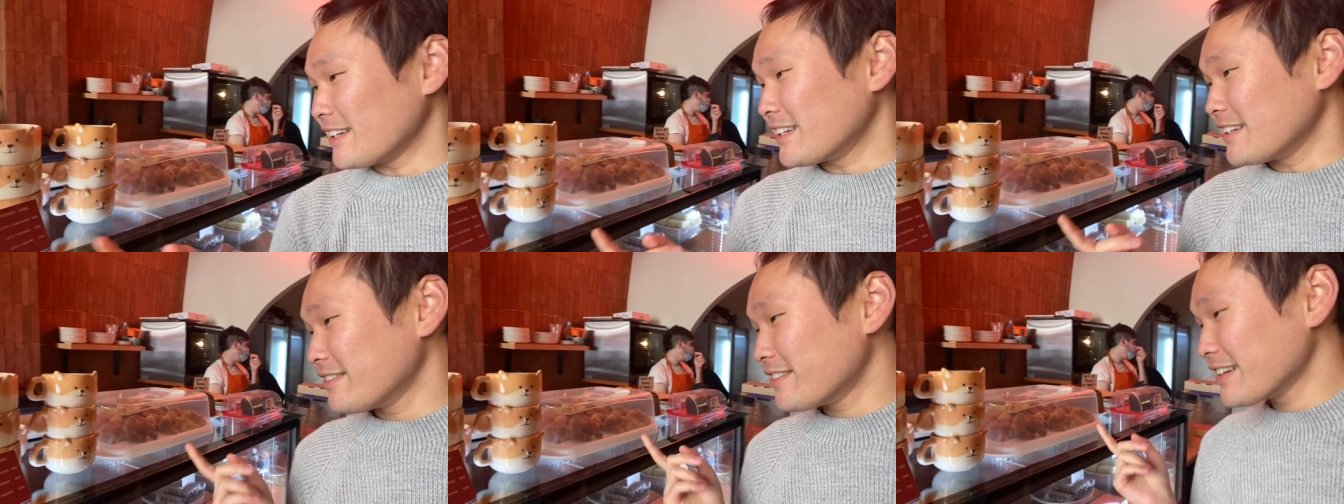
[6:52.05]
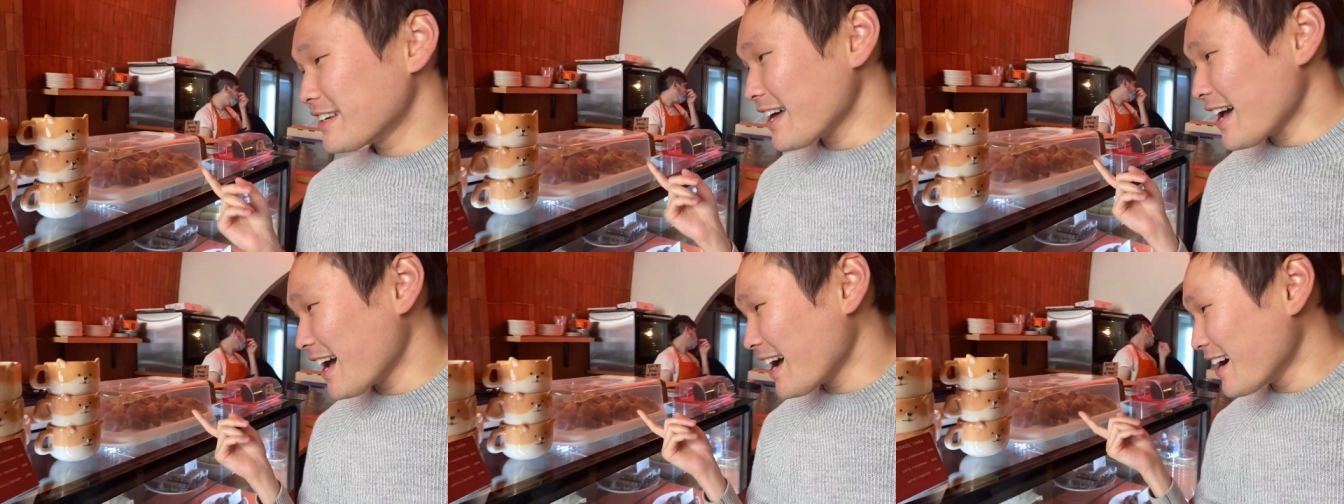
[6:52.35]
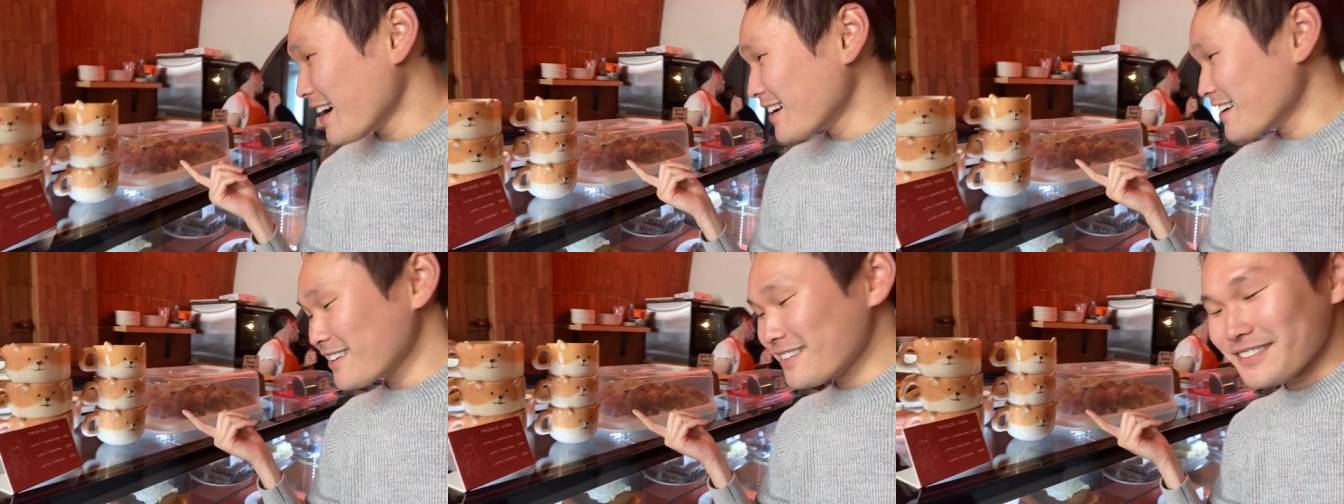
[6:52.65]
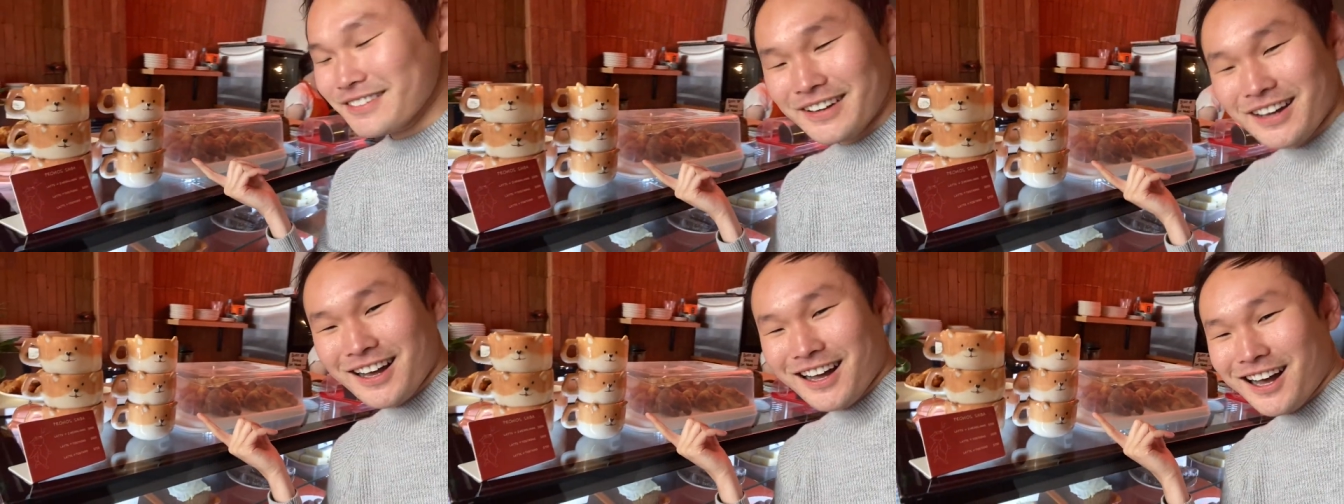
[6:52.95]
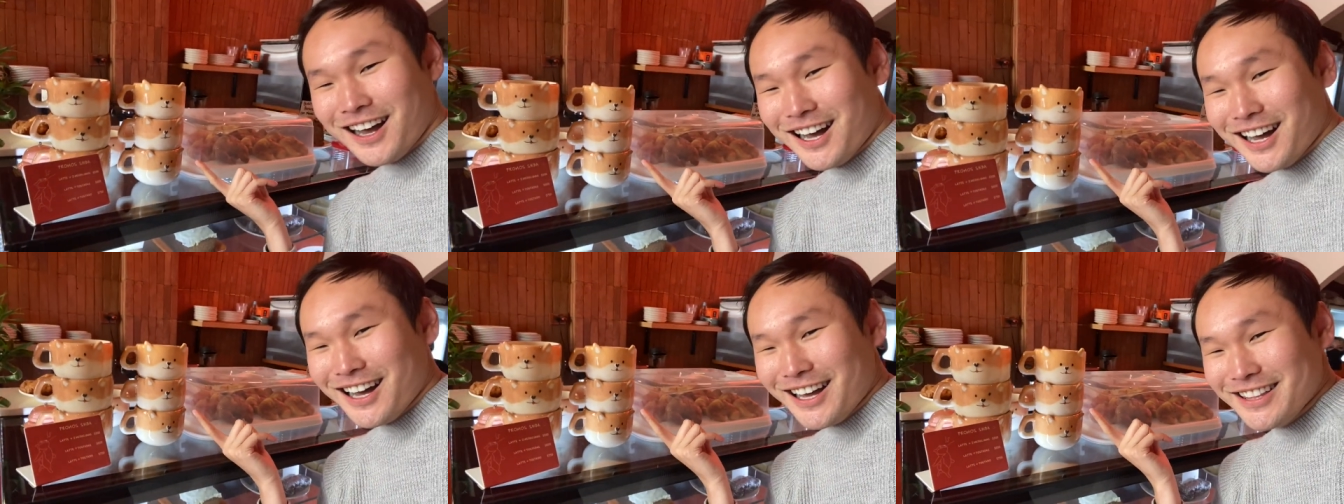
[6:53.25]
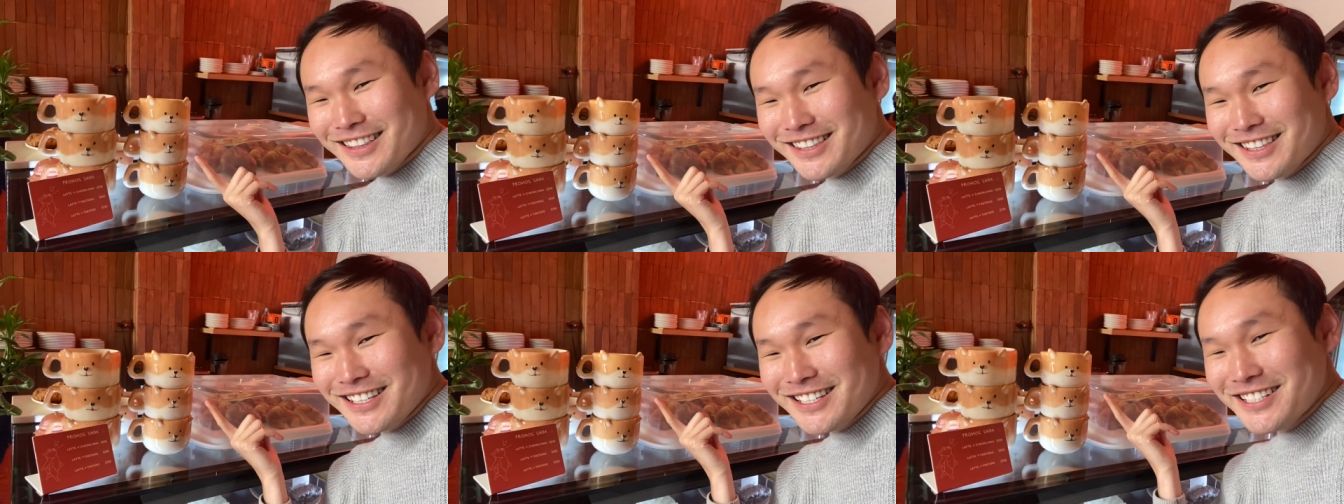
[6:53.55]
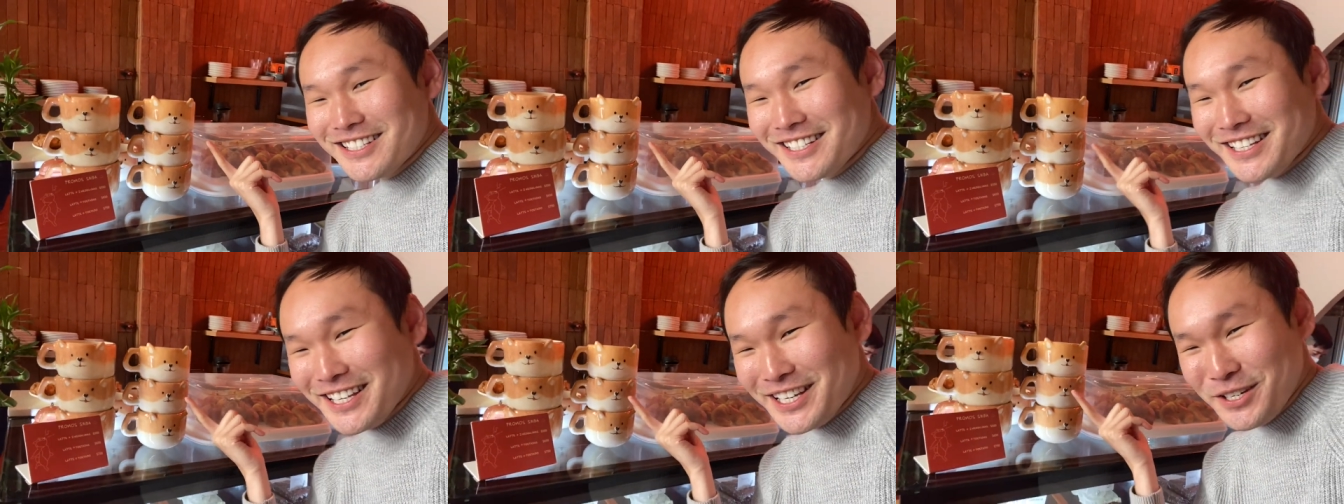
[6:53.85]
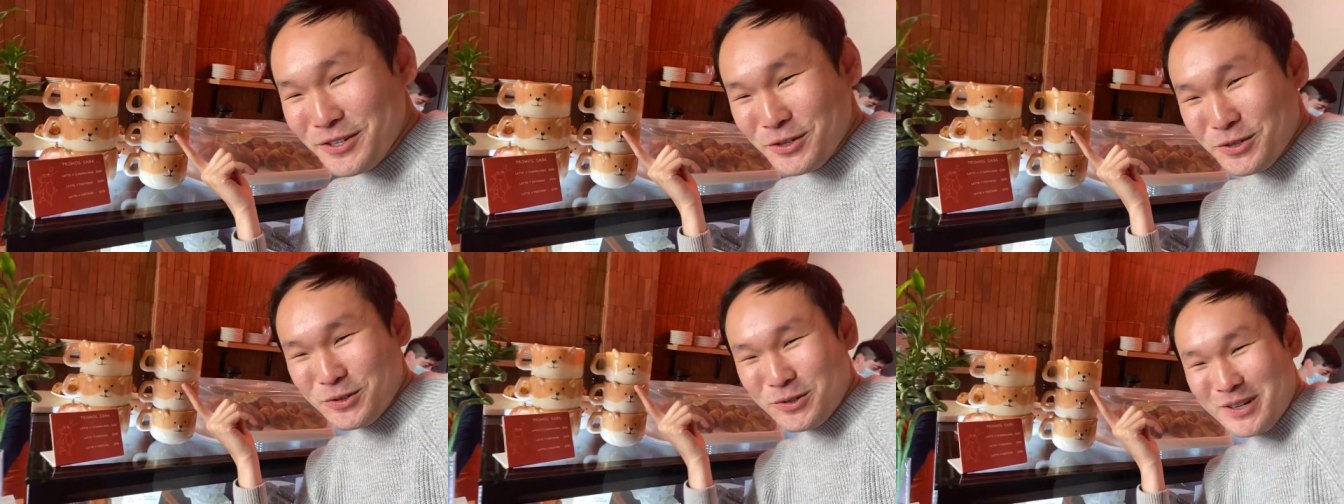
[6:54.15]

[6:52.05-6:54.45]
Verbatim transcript: They have these cute